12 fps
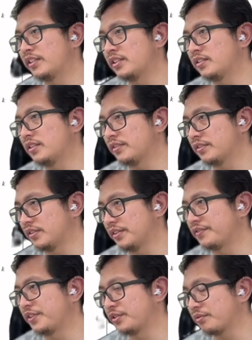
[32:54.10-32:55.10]
imagine
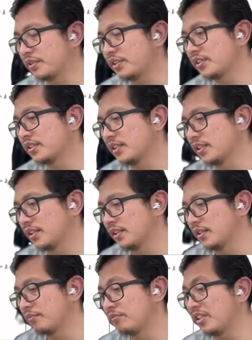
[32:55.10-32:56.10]
the visuals,
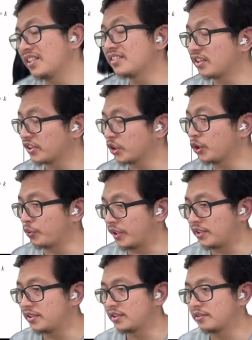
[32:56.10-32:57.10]
but it's not
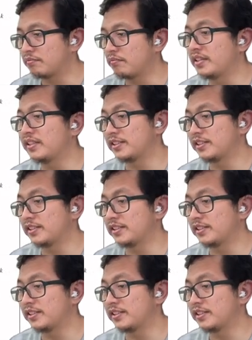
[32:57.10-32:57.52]
always.